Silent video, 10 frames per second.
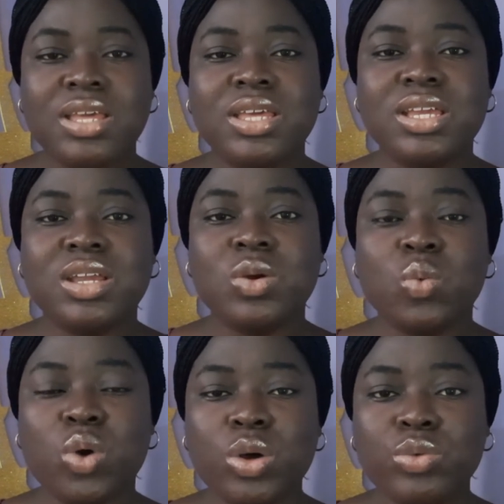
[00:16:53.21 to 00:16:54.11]
a
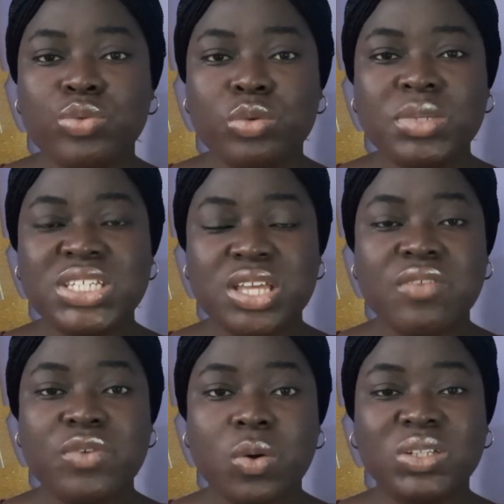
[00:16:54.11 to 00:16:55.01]
1-room
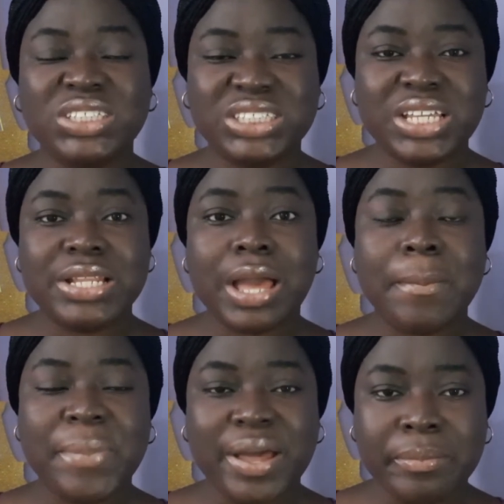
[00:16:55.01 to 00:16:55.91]
self-contained
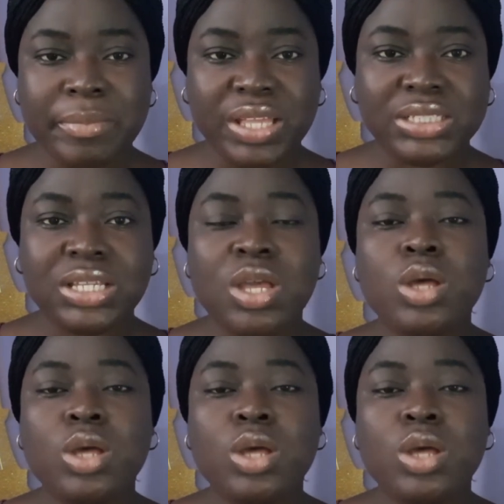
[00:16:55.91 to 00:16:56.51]
apartment